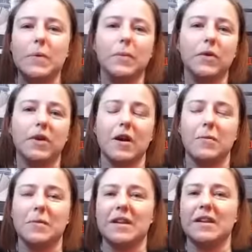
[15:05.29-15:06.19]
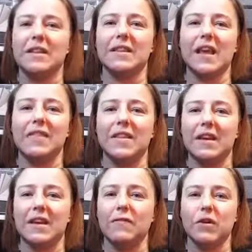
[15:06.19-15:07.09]
people come in and
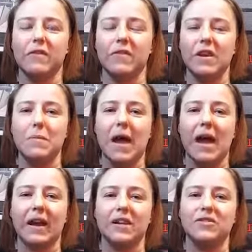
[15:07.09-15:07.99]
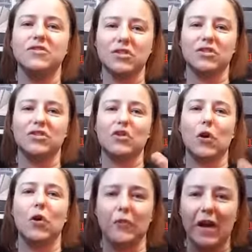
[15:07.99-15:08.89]
they give their feedback, it's just
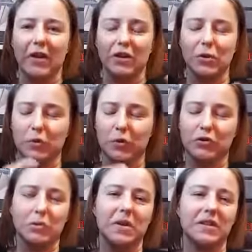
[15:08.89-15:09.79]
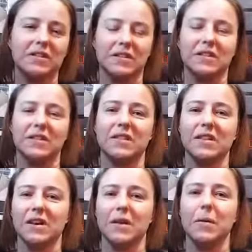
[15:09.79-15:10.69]
so valuable to me because
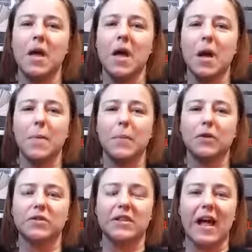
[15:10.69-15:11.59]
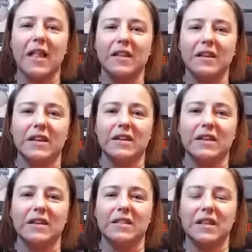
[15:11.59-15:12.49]
the
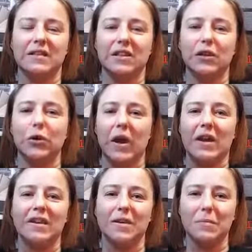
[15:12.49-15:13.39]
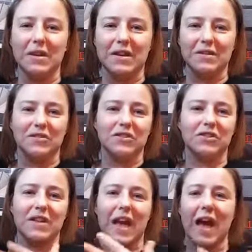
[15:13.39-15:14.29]
personality that's ingrained in me is
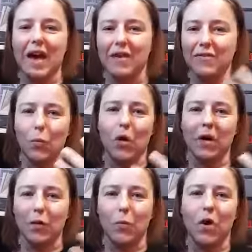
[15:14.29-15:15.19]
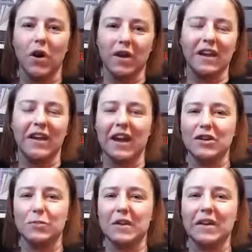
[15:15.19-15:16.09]
just to have one-on-one
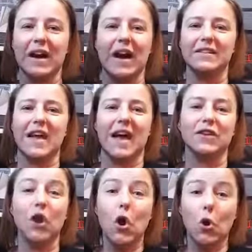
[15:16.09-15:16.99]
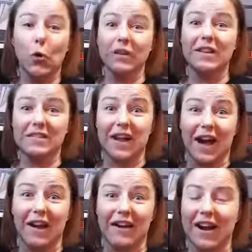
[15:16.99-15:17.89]
engagement and contact, or at least
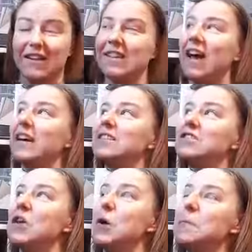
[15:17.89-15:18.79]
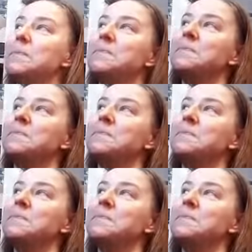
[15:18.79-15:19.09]
eye contact. So